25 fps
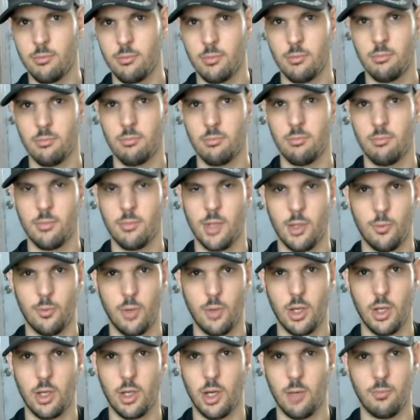They'd wake
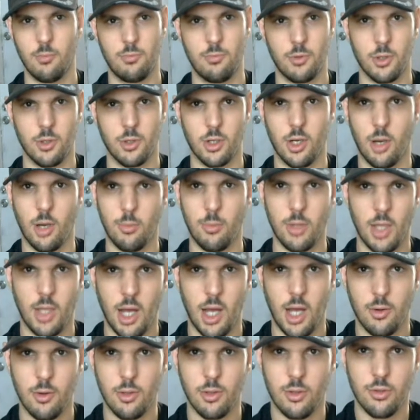up for a couple
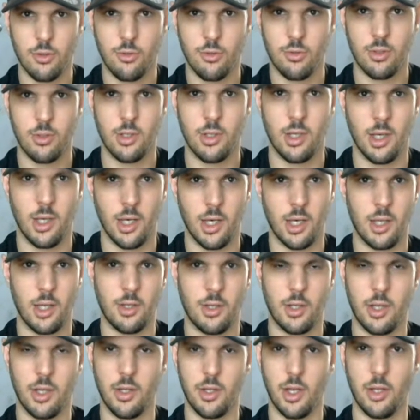hours, and then
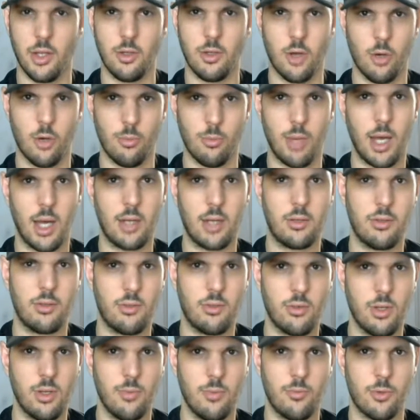they'd go back to
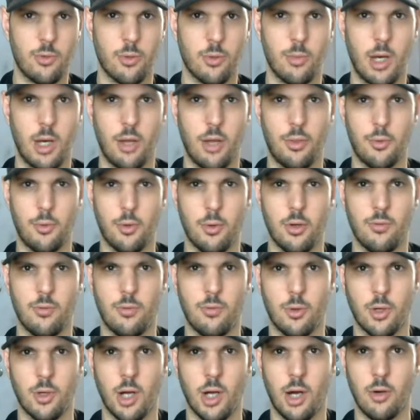sleep for about 3 or 4
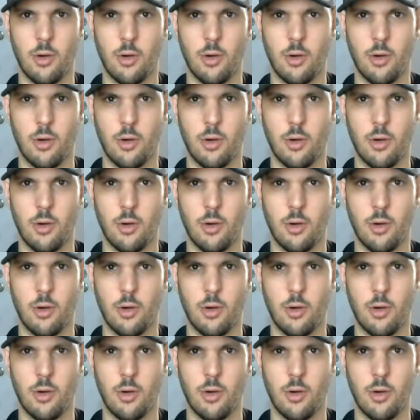hours